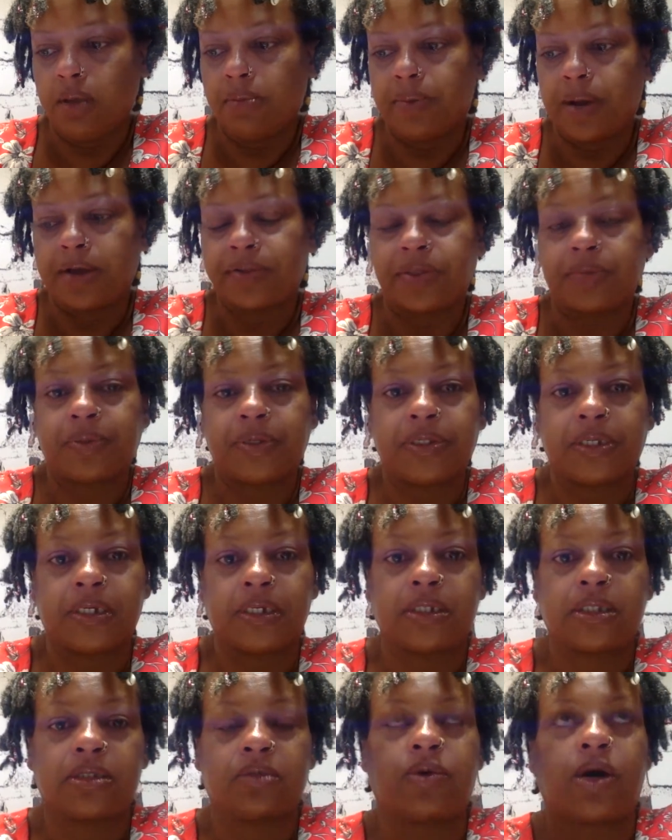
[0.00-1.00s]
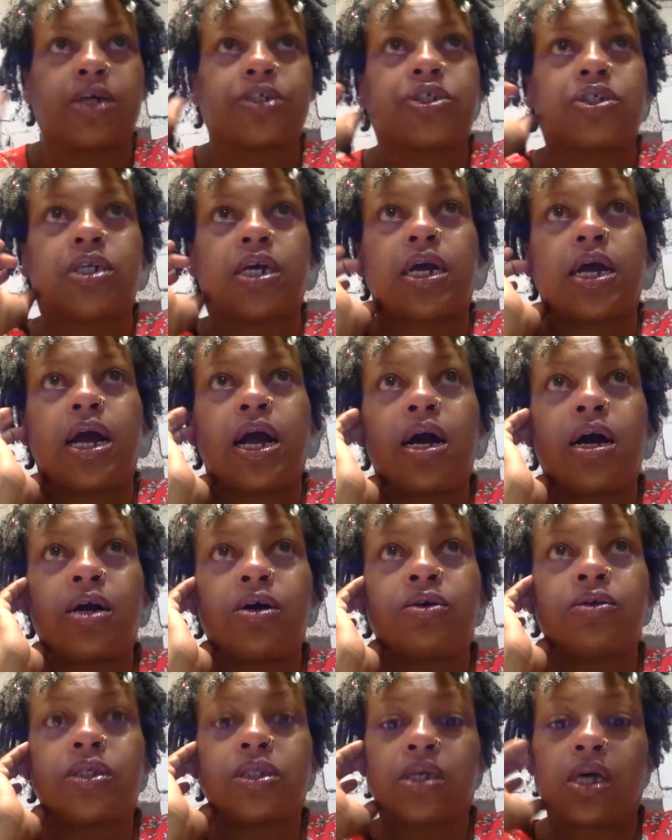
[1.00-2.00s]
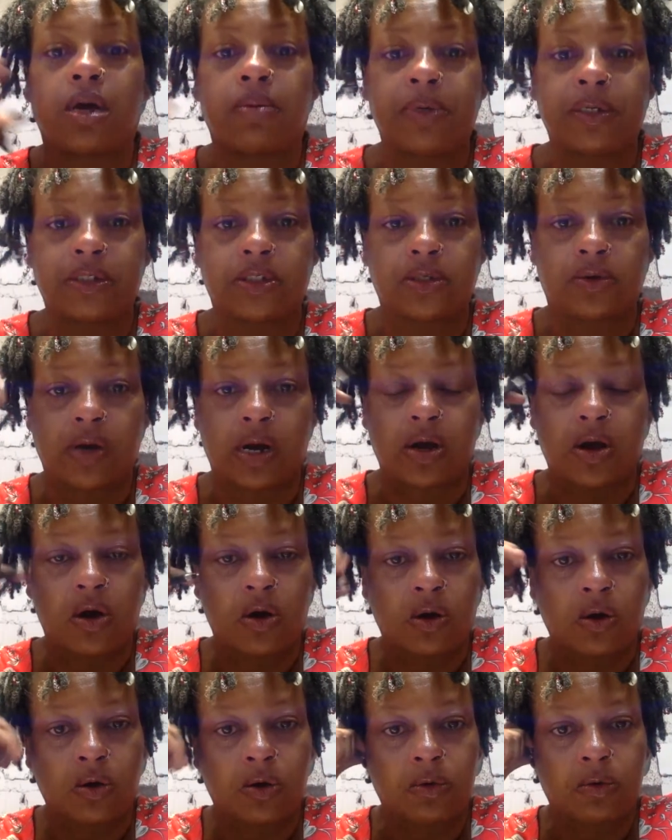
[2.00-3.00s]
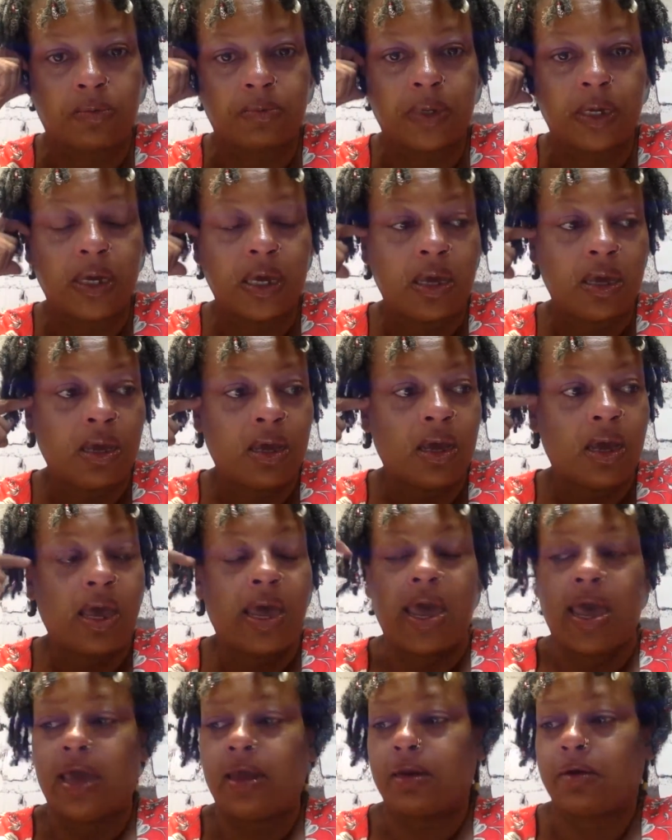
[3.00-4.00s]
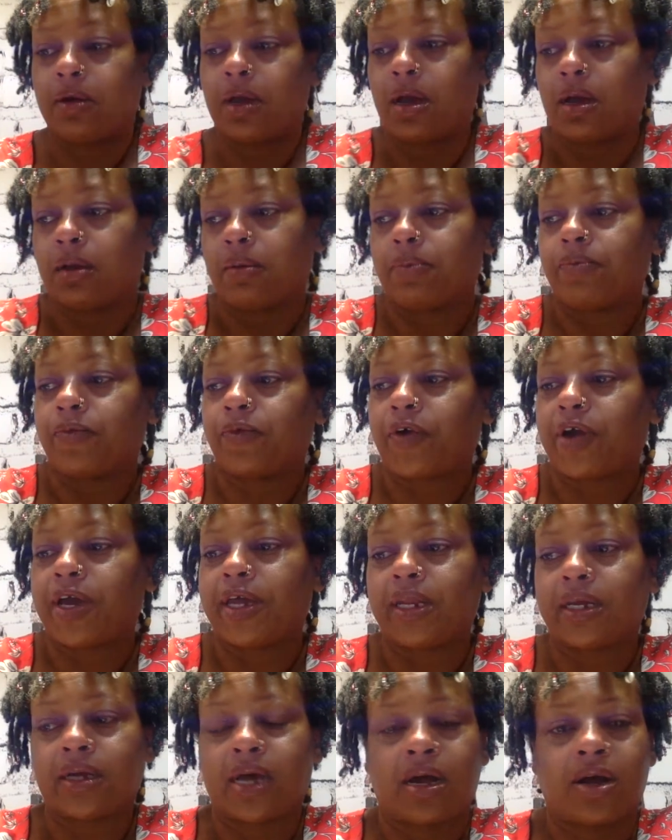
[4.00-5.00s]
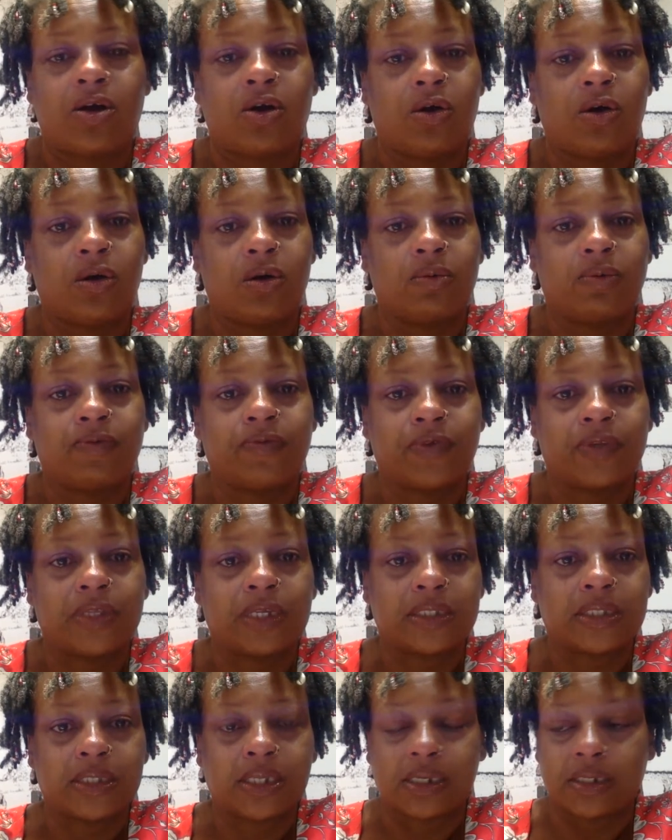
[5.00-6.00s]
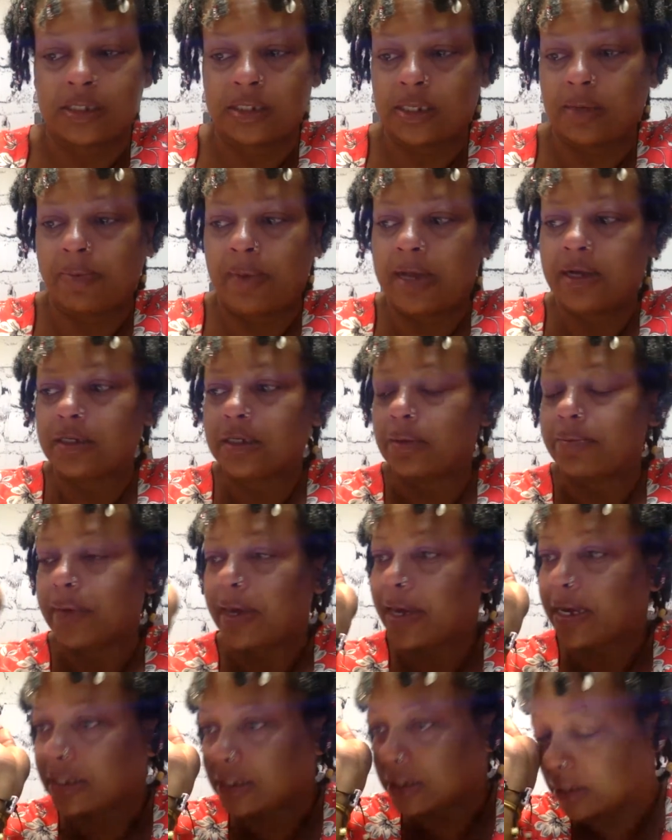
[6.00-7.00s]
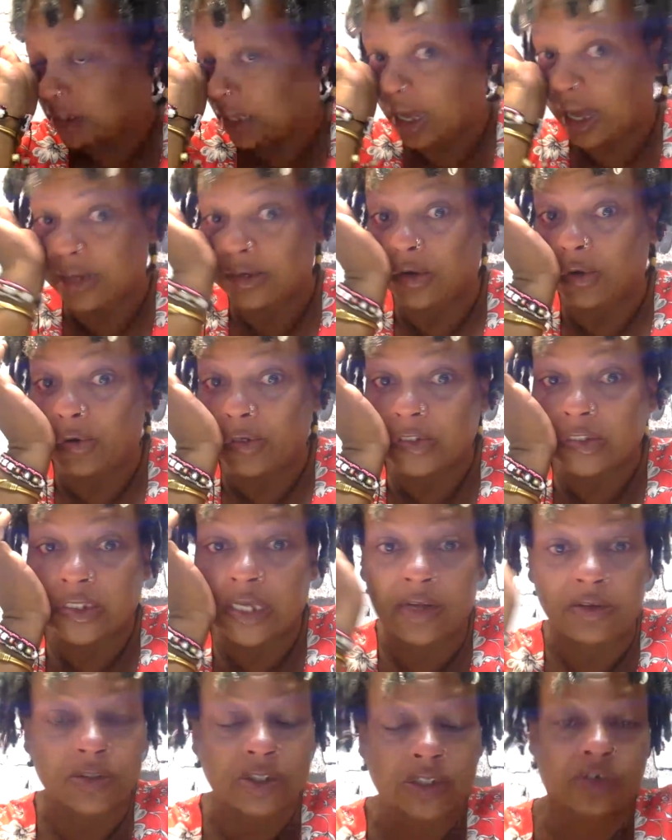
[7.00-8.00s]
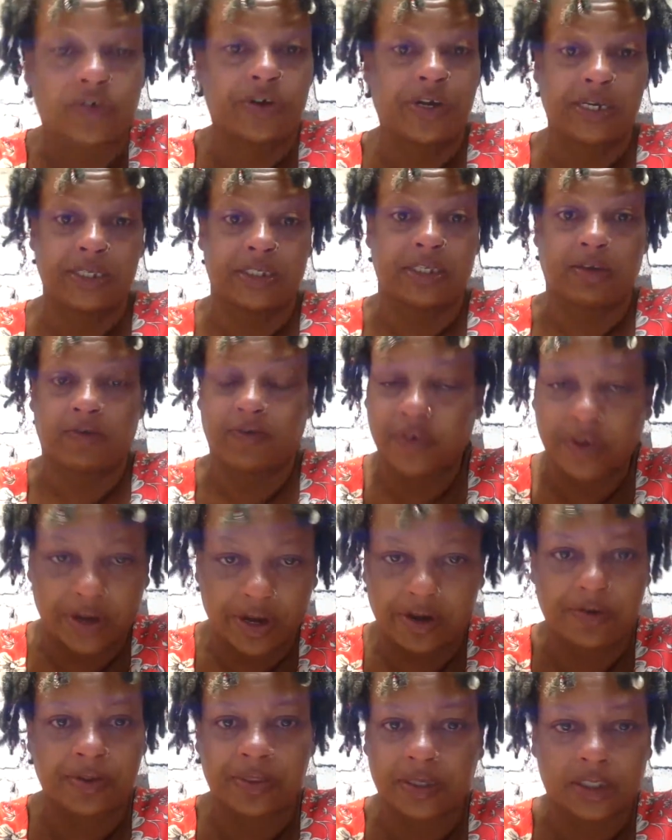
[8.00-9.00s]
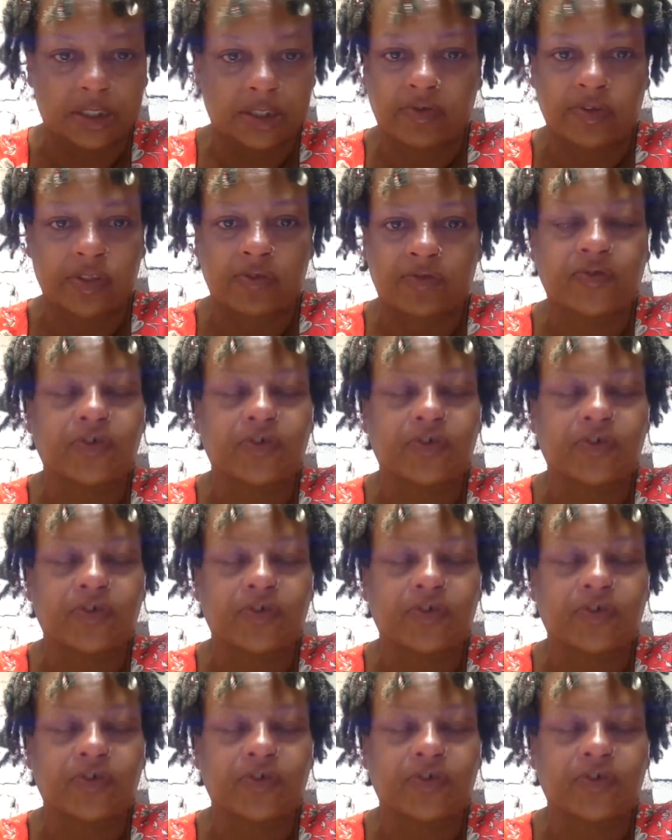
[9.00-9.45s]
by the police, watching our house, coming to our home, and raiding our home for listening to Malcolm X. I know it sounds crazy if you're hearing this for the